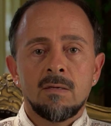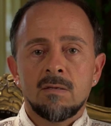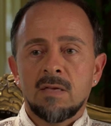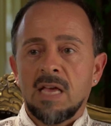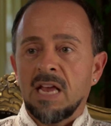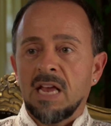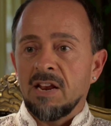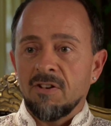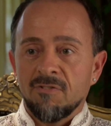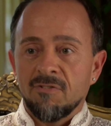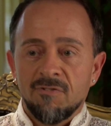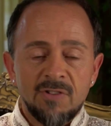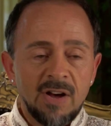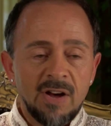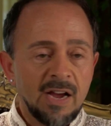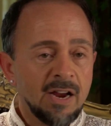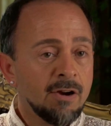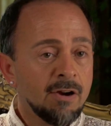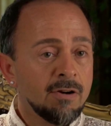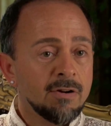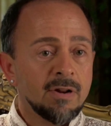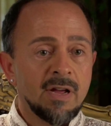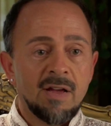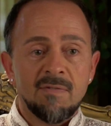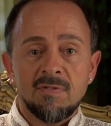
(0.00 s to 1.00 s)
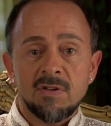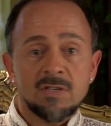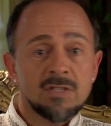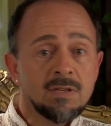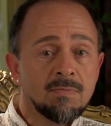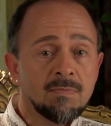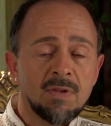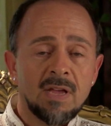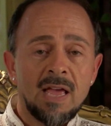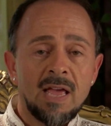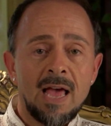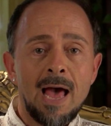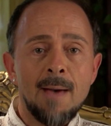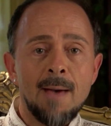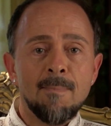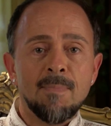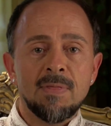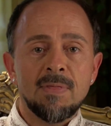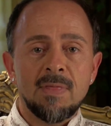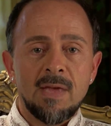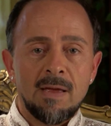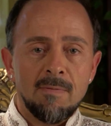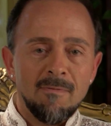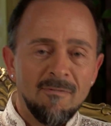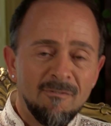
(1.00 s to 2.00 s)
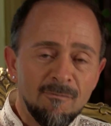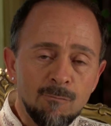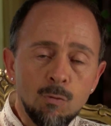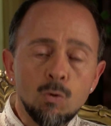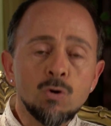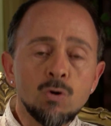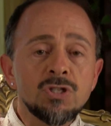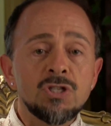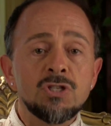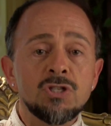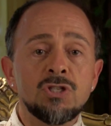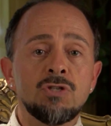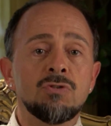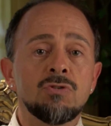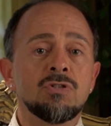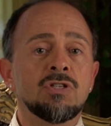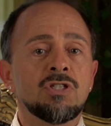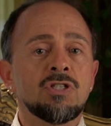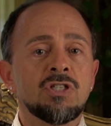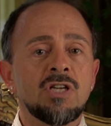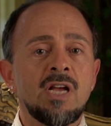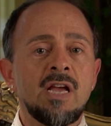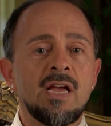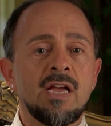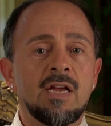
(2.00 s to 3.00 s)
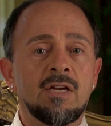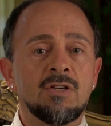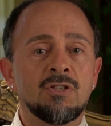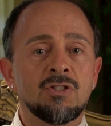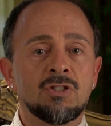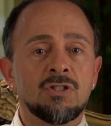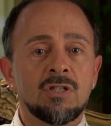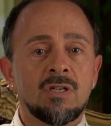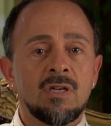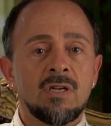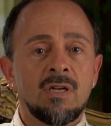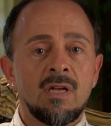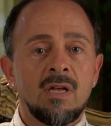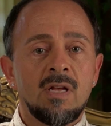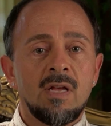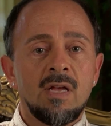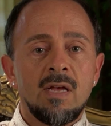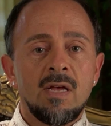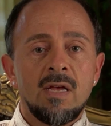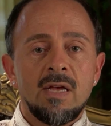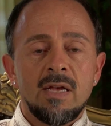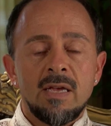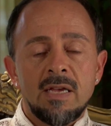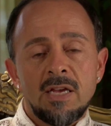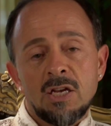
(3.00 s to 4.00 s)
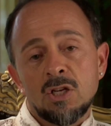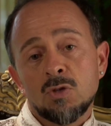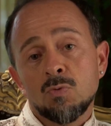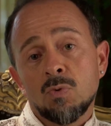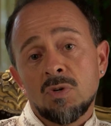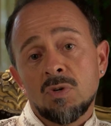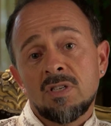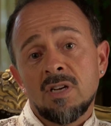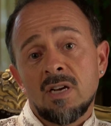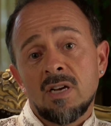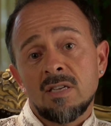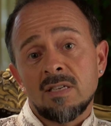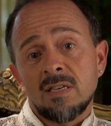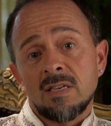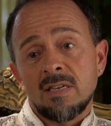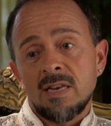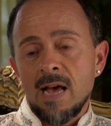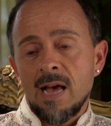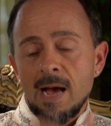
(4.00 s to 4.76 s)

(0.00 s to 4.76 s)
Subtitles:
Getting fired or having something happen that forces you to change is what does it.